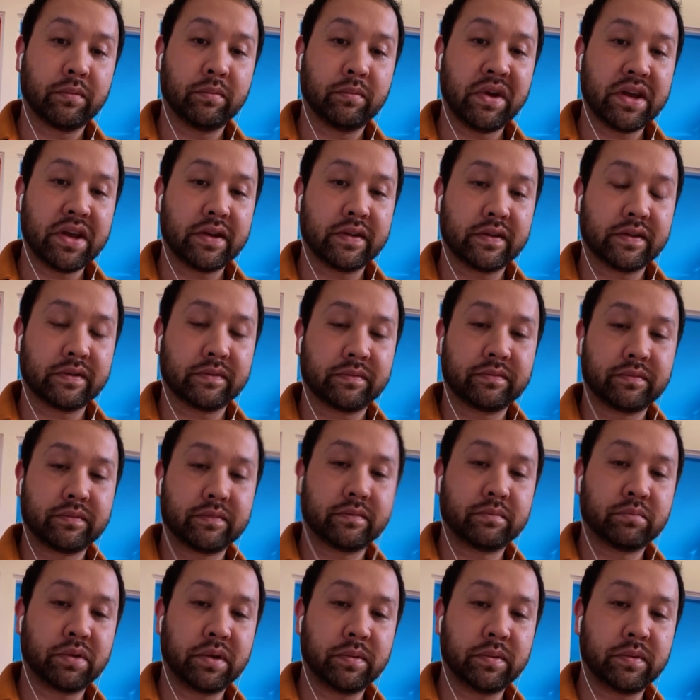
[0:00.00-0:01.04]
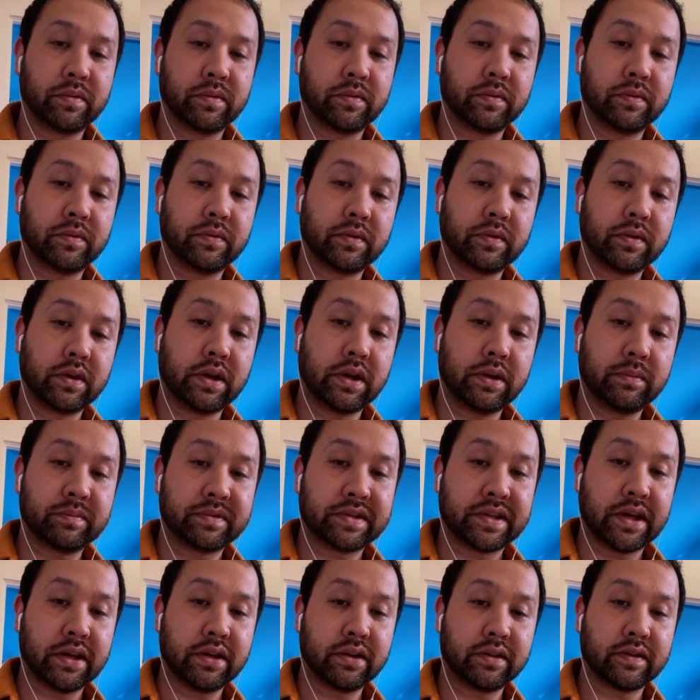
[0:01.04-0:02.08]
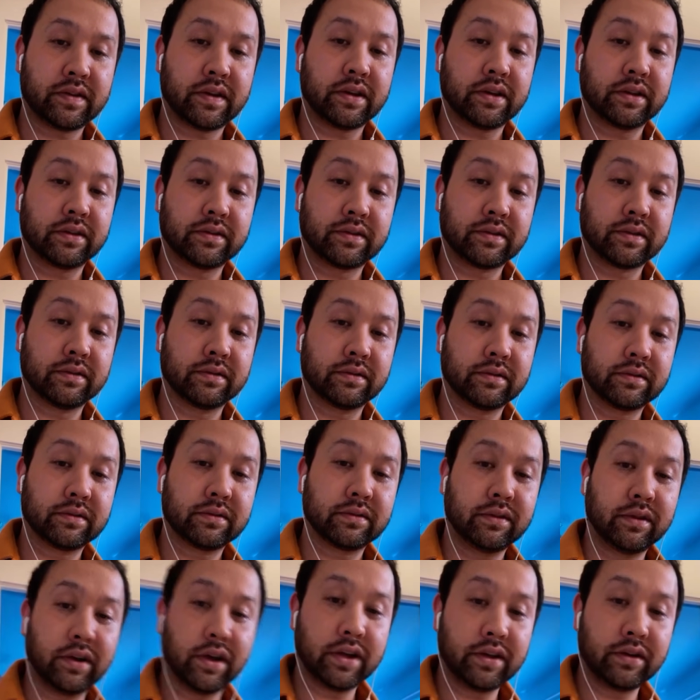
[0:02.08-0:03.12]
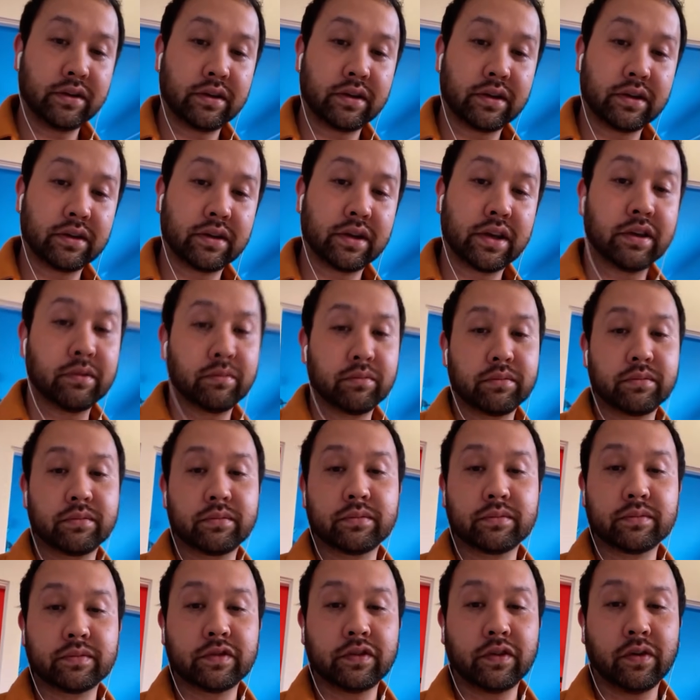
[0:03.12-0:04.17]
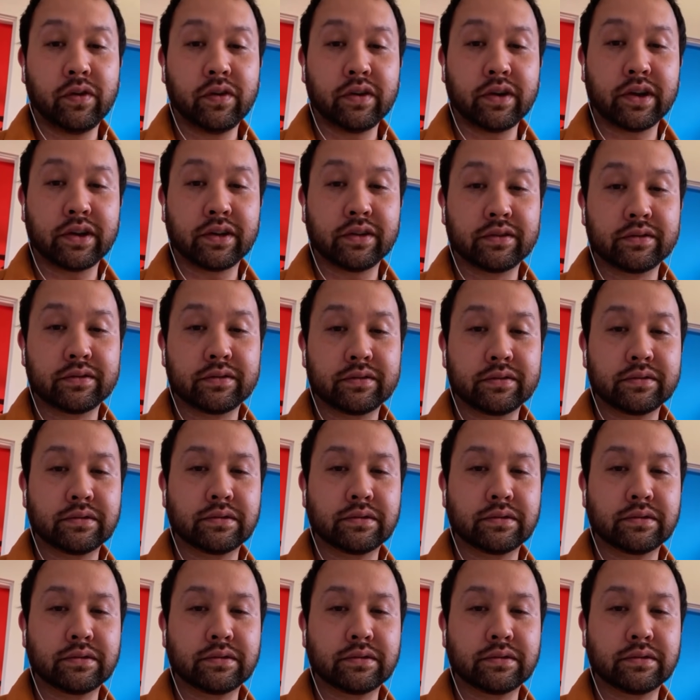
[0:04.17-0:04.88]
Man, the people keep saying things, and you can keep talking.